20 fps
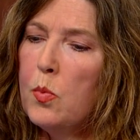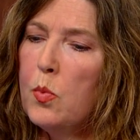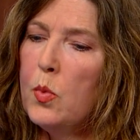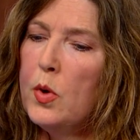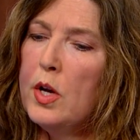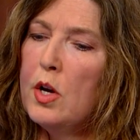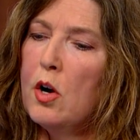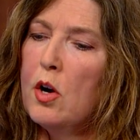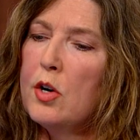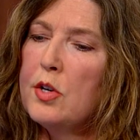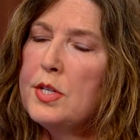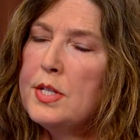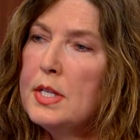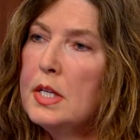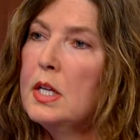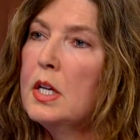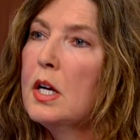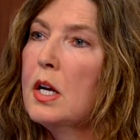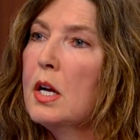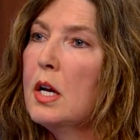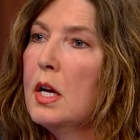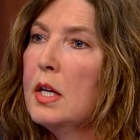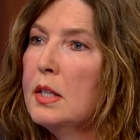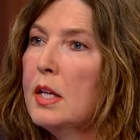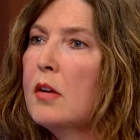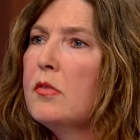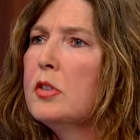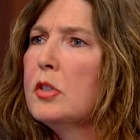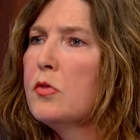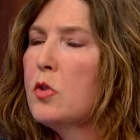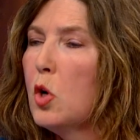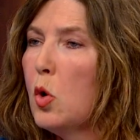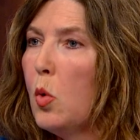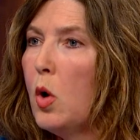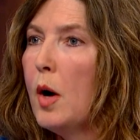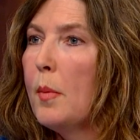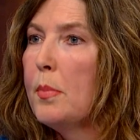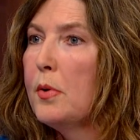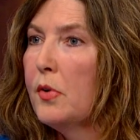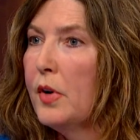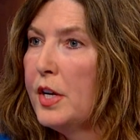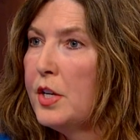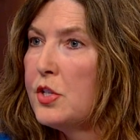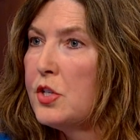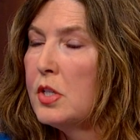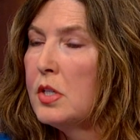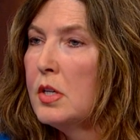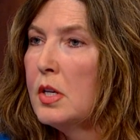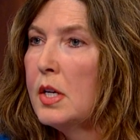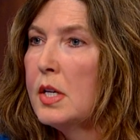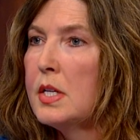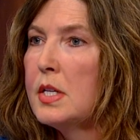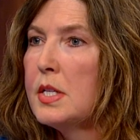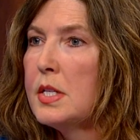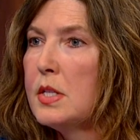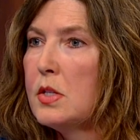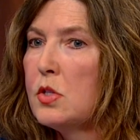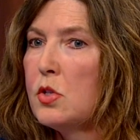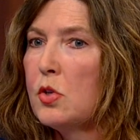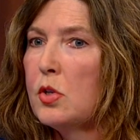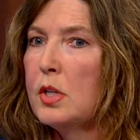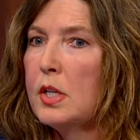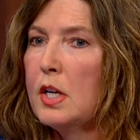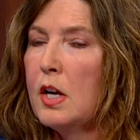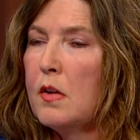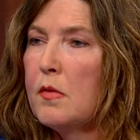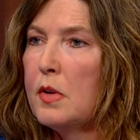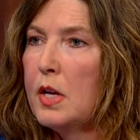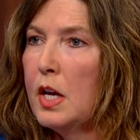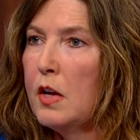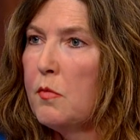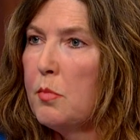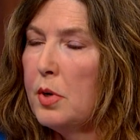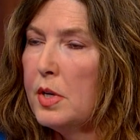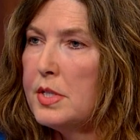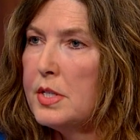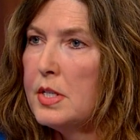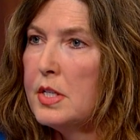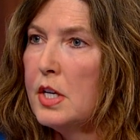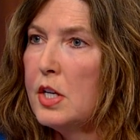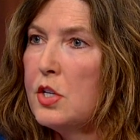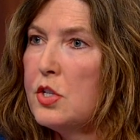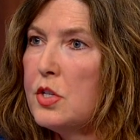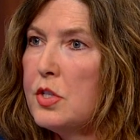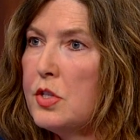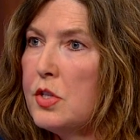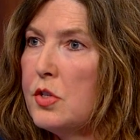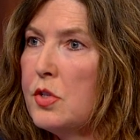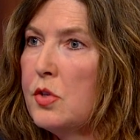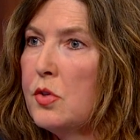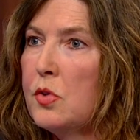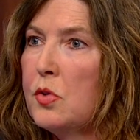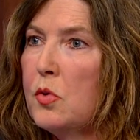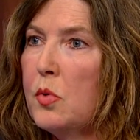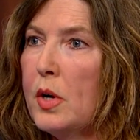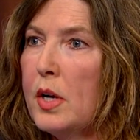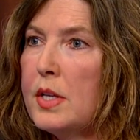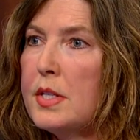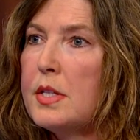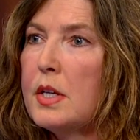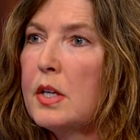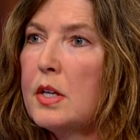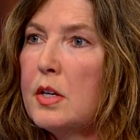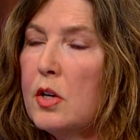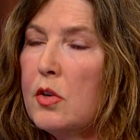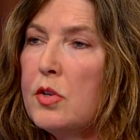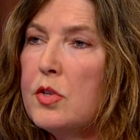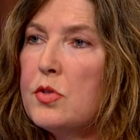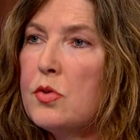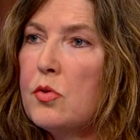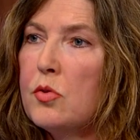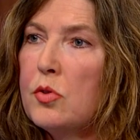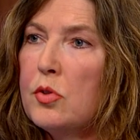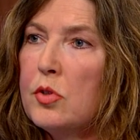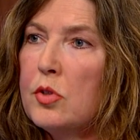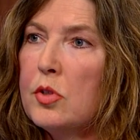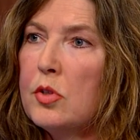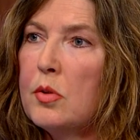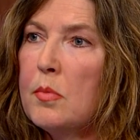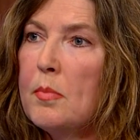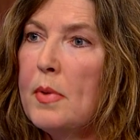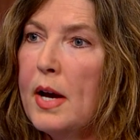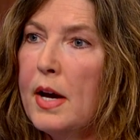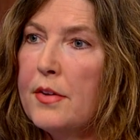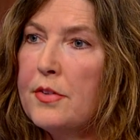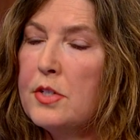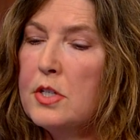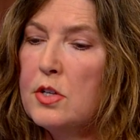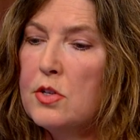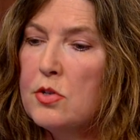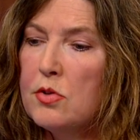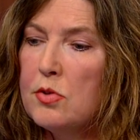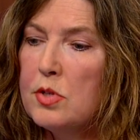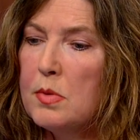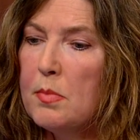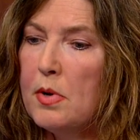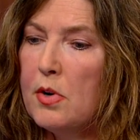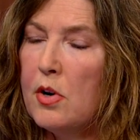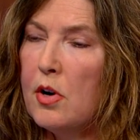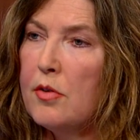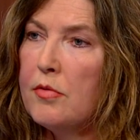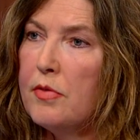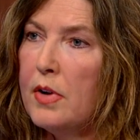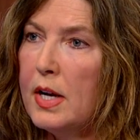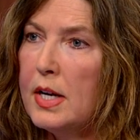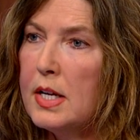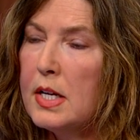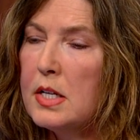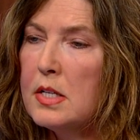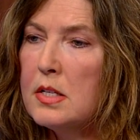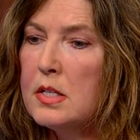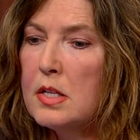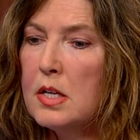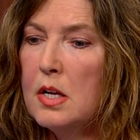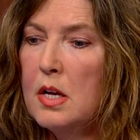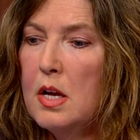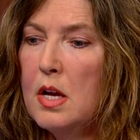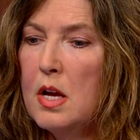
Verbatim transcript: we are seeing a, a level of cooperation, and certainly I gave presentations to uh, secondary school math teachers about our findings.